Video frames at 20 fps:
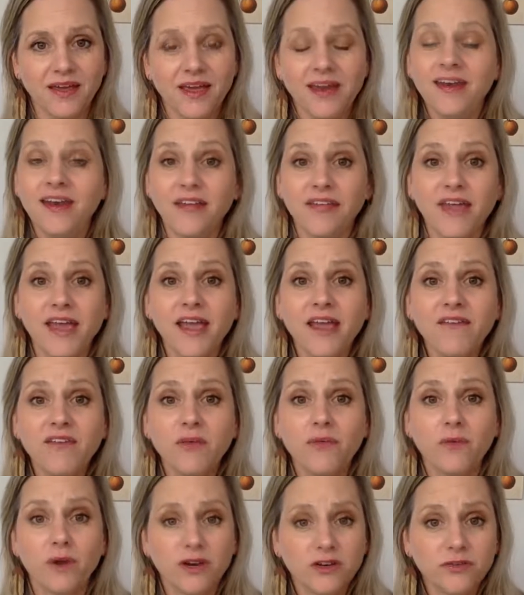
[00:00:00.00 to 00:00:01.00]
Now, they
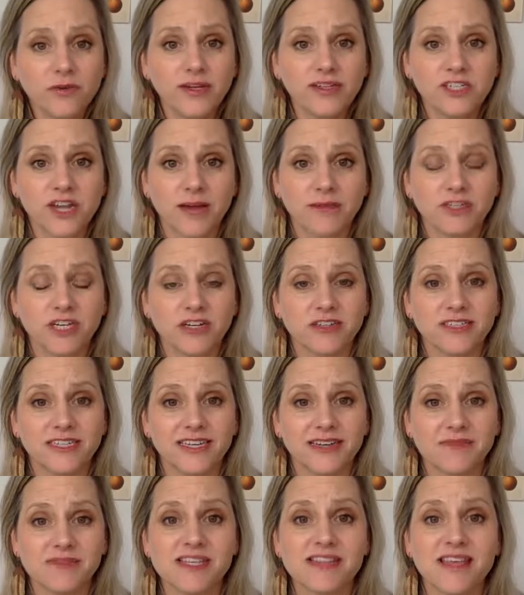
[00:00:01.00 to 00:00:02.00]
haven't worked with job share
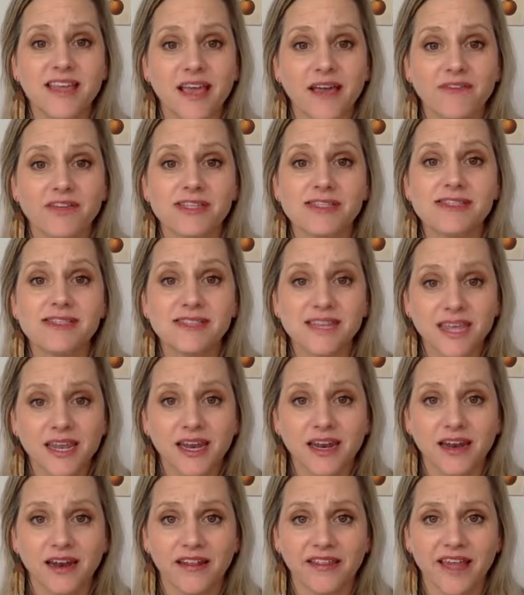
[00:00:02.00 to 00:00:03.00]
teams and they haven't seen
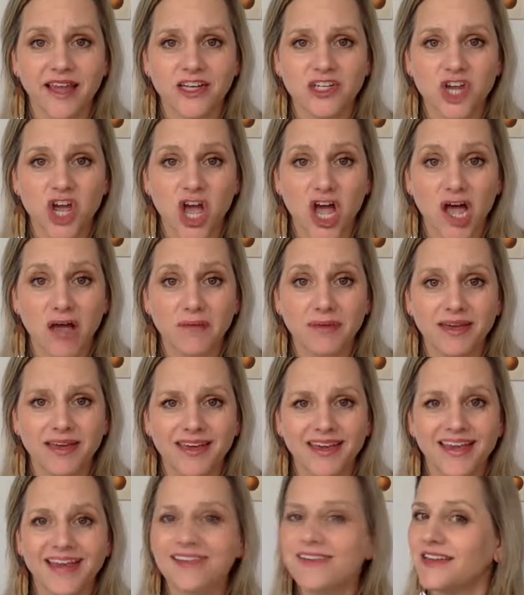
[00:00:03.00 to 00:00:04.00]
it in that job.
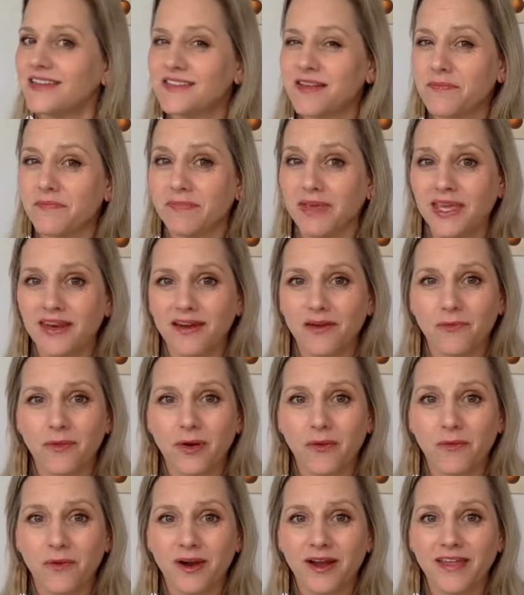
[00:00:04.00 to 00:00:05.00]
It doesn't mean it
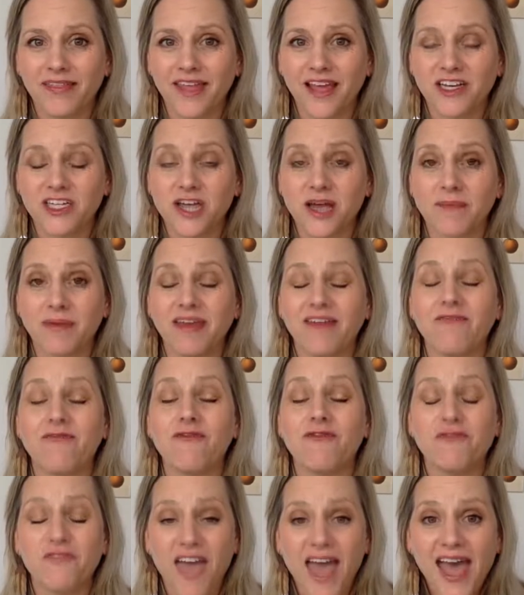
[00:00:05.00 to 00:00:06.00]
won't work in that job. In
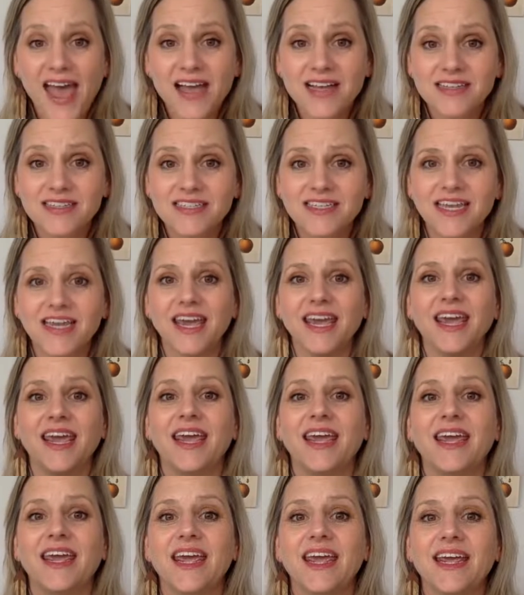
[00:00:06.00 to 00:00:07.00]
fact,
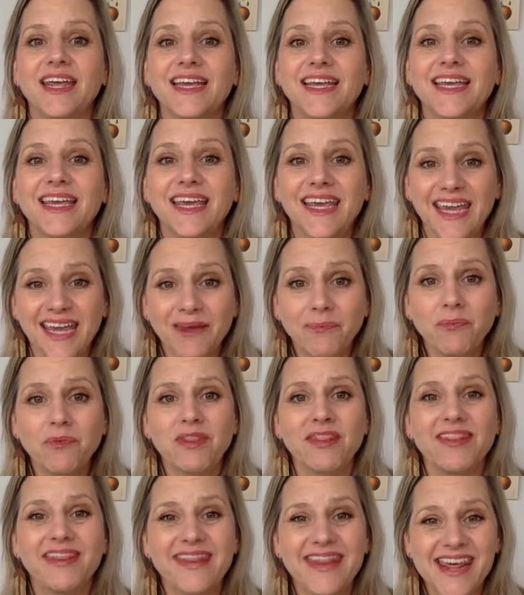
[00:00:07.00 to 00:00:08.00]
keep
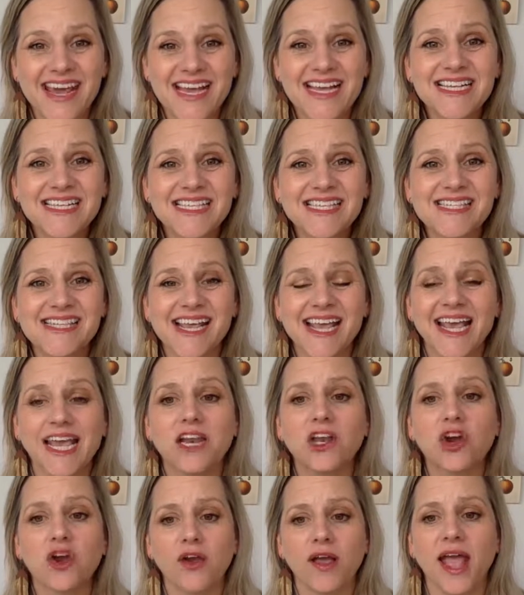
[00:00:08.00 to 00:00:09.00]
this
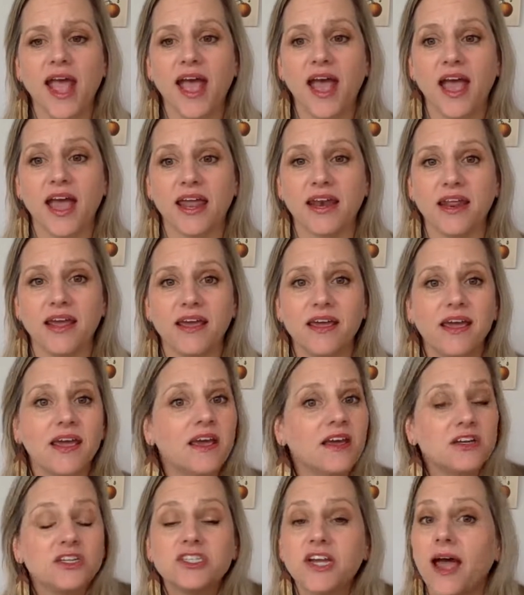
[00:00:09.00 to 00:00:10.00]
in your head.
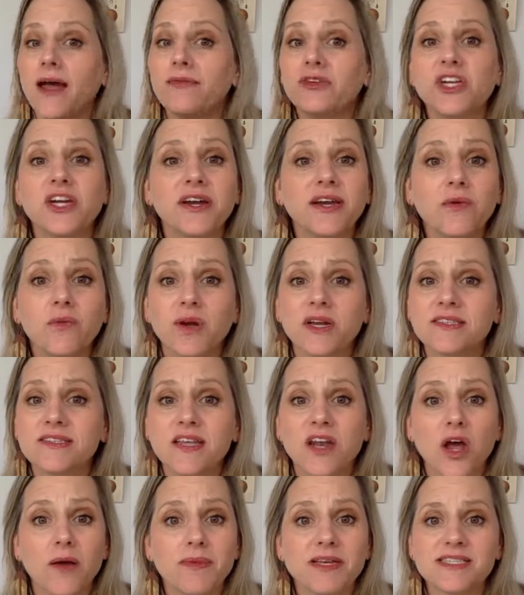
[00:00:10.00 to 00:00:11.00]
Job sharing works
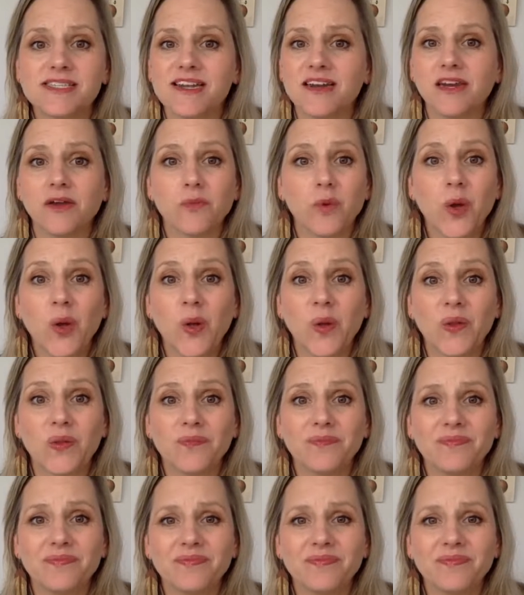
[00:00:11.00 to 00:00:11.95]
in almost any role.